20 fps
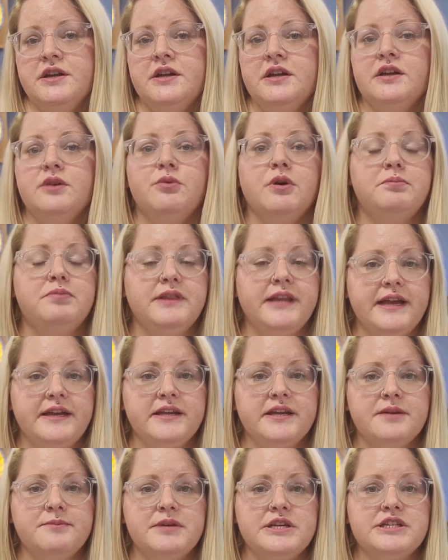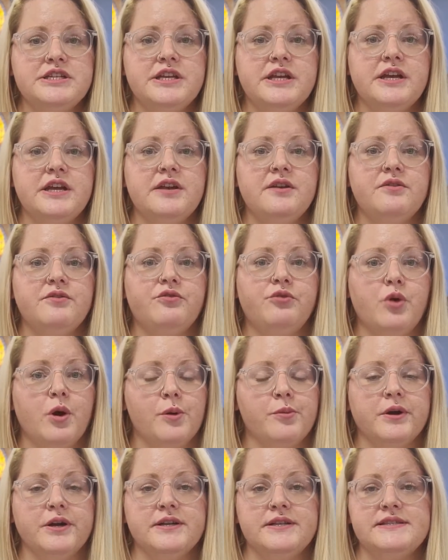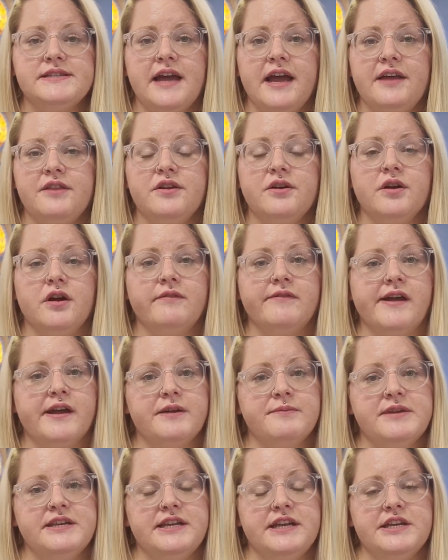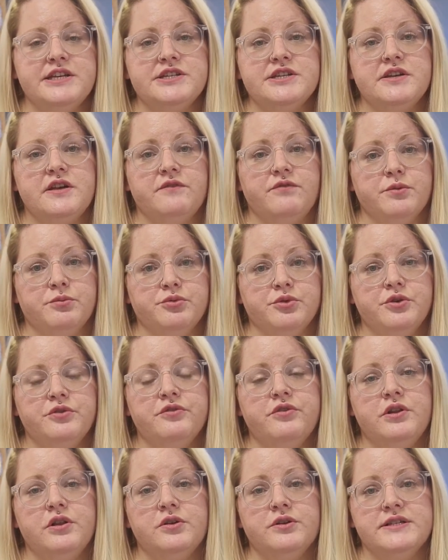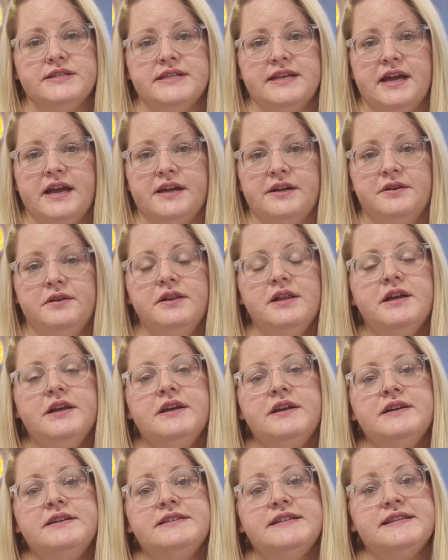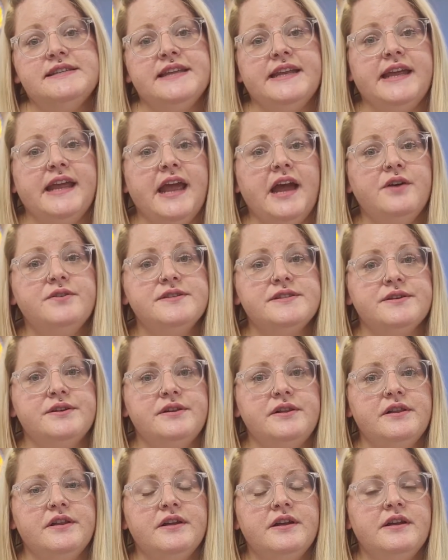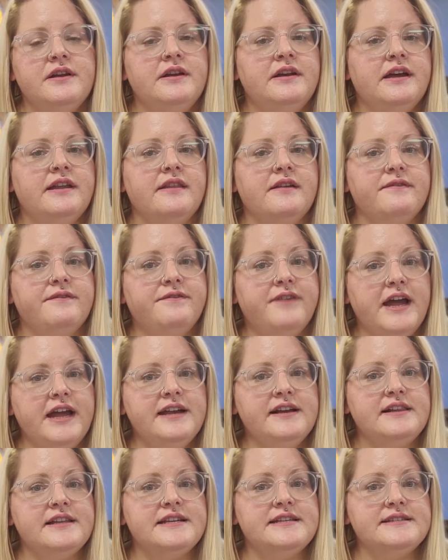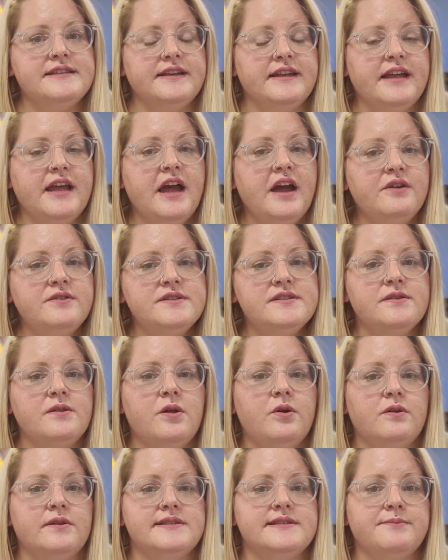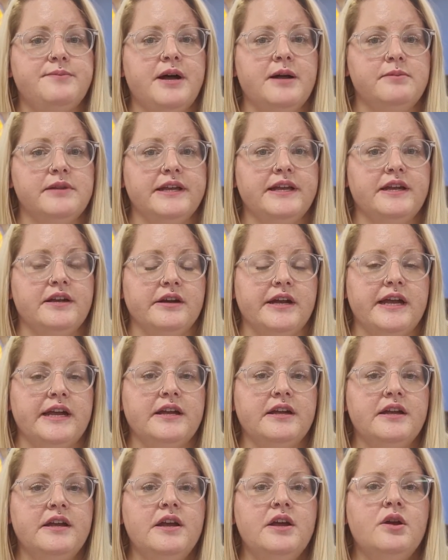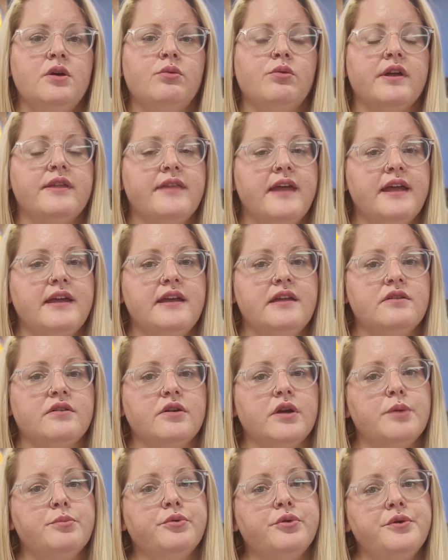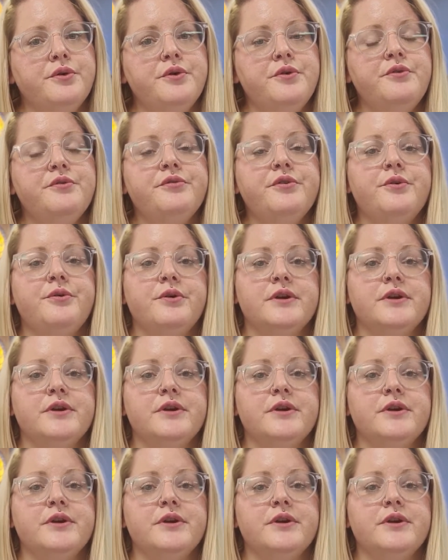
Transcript: where Planning Commission forwards either a recommendation of approval or denial to City Council. And then finally, City Council holds a public hearing where they either approve or